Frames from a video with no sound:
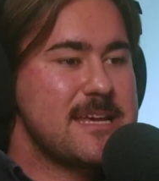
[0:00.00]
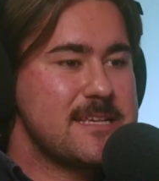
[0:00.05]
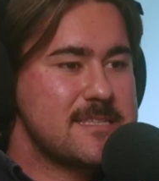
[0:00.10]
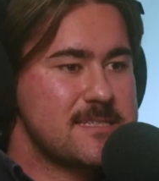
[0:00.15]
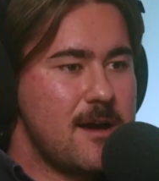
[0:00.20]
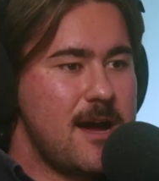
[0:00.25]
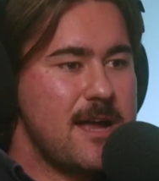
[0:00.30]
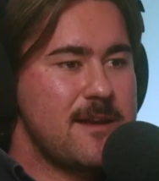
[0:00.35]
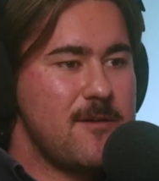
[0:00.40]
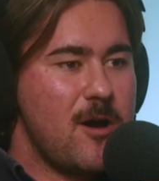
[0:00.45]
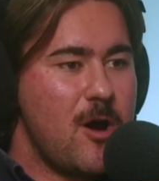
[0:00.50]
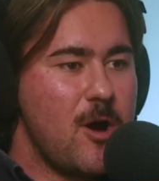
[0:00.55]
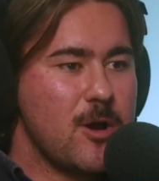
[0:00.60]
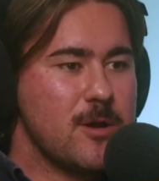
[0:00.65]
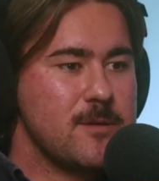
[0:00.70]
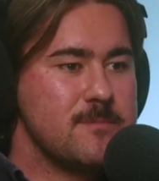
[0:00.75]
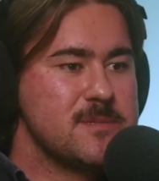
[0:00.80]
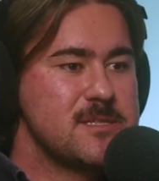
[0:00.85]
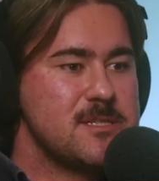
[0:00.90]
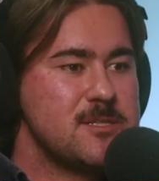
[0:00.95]
these kind of
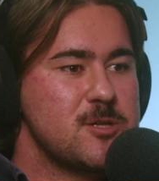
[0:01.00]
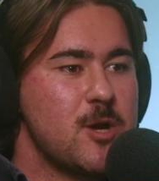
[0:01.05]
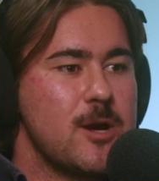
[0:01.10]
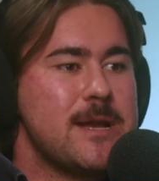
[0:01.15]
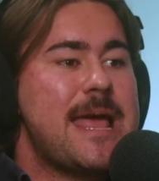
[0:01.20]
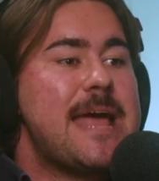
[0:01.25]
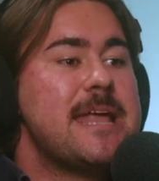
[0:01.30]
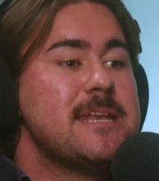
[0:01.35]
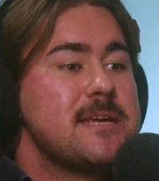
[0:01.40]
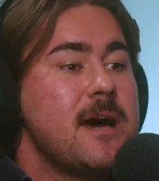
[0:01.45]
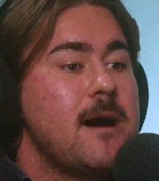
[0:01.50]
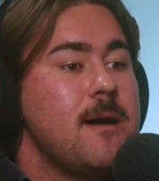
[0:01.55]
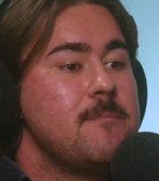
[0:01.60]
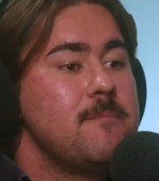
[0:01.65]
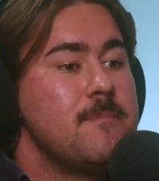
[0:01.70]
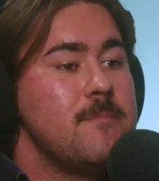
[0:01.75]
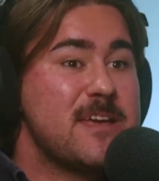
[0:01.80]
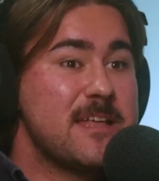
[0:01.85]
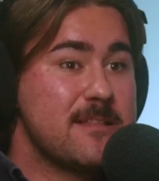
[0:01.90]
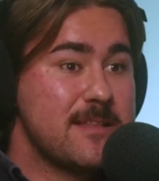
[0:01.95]
homes don't end up
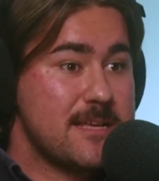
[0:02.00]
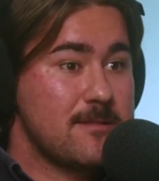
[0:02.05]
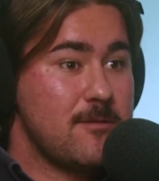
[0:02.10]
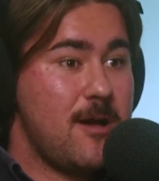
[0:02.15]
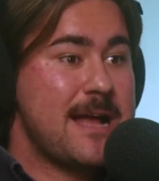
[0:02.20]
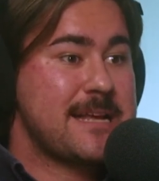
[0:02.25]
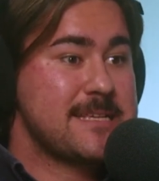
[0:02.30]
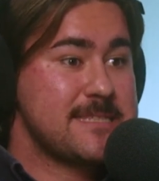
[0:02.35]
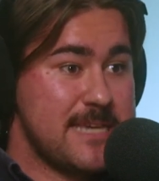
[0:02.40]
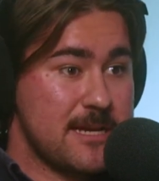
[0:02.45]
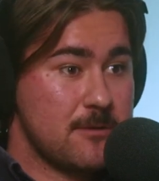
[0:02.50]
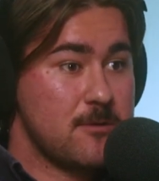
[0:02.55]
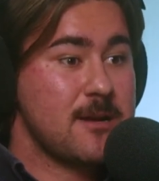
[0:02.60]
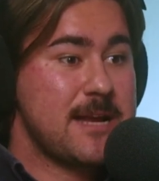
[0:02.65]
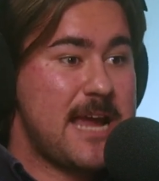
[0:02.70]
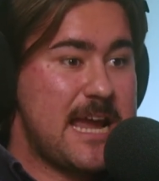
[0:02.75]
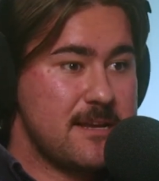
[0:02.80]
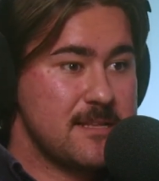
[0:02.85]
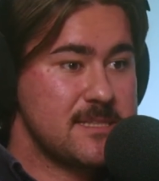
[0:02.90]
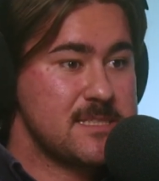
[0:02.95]
feeling like
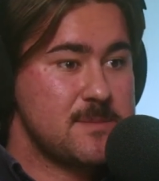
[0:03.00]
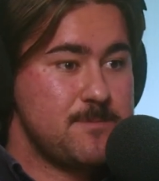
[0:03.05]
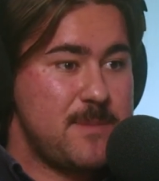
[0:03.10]
segregated